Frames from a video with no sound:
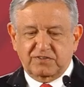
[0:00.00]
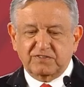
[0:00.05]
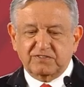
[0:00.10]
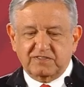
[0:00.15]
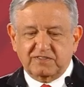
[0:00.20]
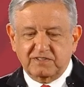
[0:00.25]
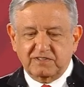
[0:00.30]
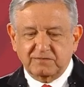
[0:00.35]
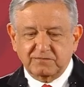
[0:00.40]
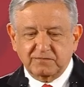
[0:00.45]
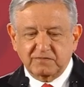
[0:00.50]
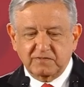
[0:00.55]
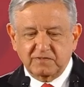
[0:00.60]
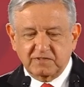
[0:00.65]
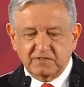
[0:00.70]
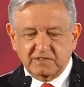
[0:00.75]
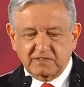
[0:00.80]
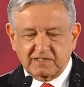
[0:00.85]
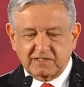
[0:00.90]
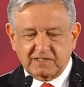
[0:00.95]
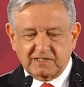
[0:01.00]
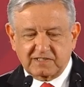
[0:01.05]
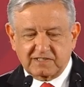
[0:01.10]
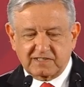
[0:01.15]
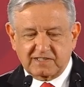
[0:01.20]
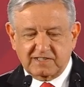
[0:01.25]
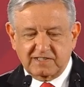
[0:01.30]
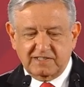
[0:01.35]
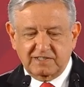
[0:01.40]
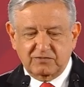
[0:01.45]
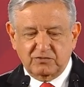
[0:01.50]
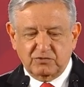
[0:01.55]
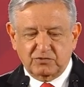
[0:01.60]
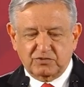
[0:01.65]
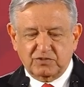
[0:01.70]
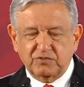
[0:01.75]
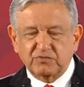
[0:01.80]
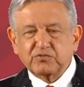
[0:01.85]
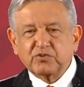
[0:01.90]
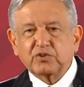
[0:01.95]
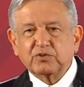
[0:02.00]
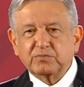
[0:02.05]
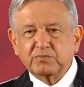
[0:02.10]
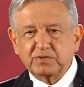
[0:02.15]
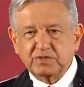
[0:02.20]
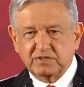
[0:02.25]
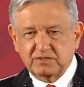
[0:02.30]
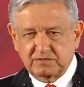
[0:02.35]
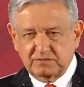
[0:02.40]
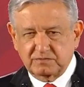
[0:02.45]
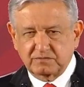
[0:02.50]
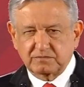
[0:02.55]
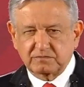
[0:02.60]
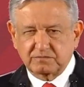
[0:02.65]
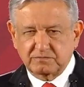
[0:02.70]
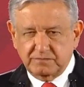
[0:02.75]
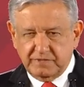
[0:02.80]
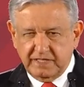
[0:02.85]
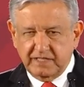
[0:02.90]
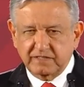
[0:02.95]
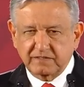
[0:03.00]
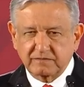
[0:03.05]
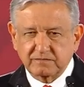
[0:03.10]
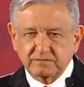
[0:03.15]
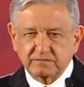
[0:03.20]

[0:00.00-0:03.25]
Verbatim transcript: So we're going to ask the Secretary of Defense to inform us